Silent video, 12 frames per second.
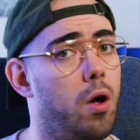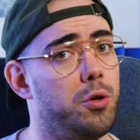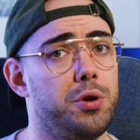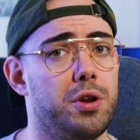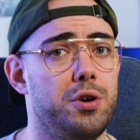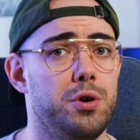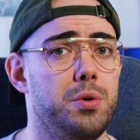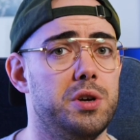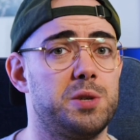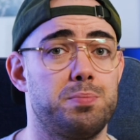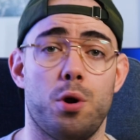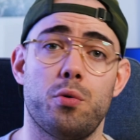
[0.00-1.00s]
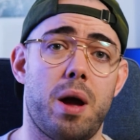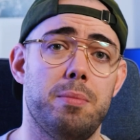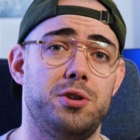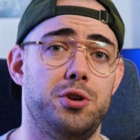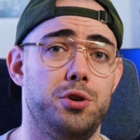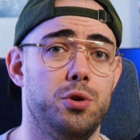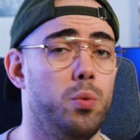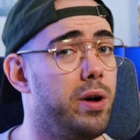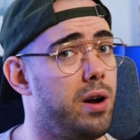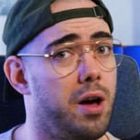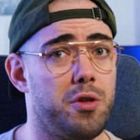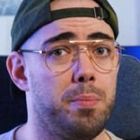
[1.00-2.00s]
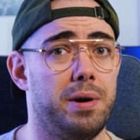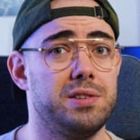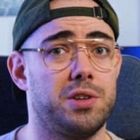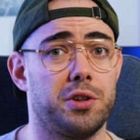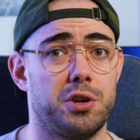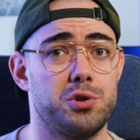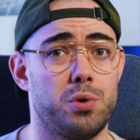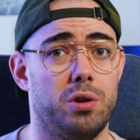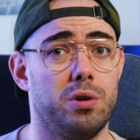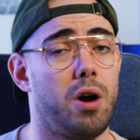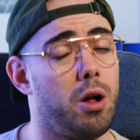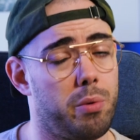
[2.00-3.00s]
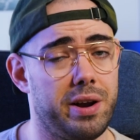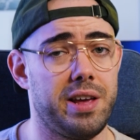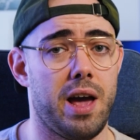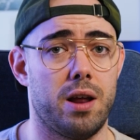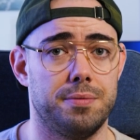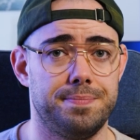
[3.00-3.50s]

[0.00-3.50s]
All you can do is program it to do what other buttons on the controller already can.